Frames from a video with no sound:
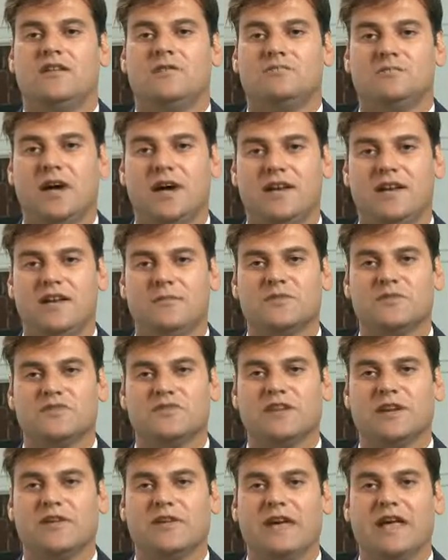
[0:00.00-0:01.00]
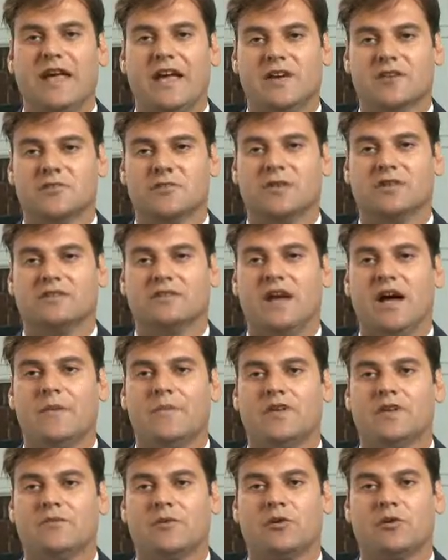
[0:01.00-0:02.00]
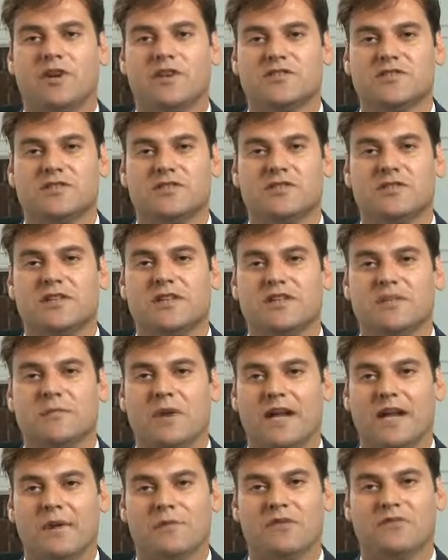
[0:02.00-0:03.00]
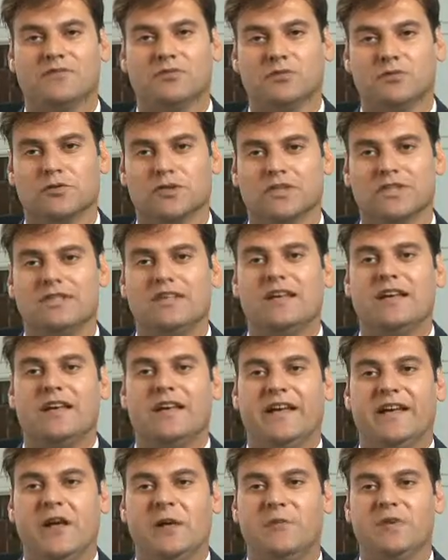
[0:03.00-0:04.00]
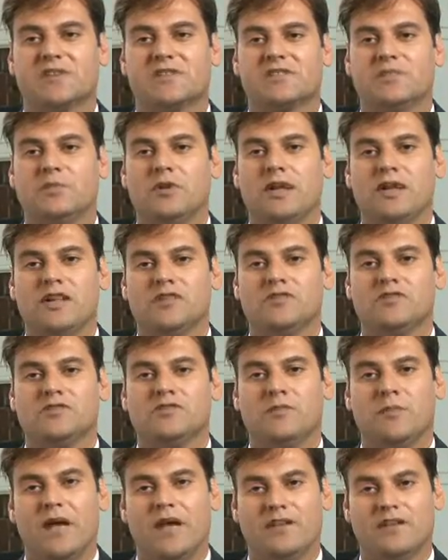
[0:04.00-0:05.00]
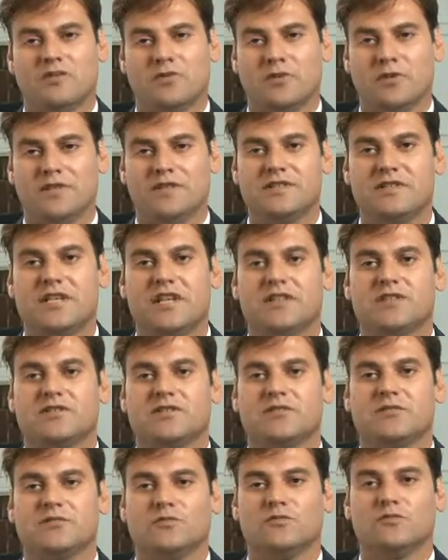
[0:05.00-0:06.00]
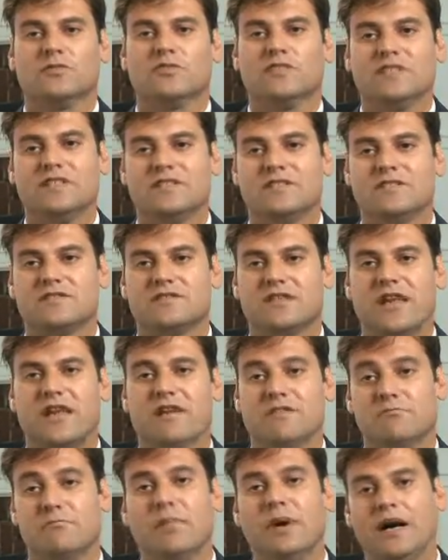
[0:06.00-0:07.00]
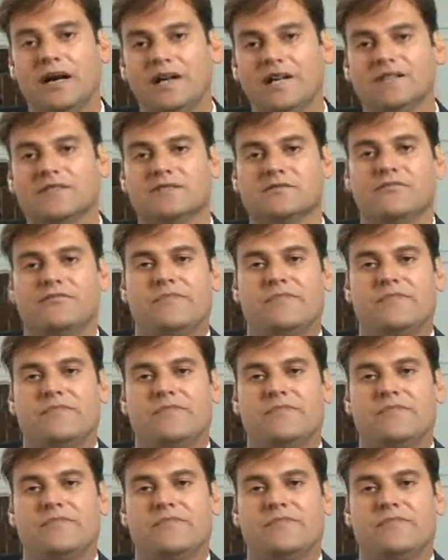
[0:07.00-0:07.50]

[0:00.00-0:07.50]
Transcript: My name is Tarek Hashmi. I'm an immigration attorney in Miami, Florida, and I'll be explaining to you mandatory detention, release, and bond.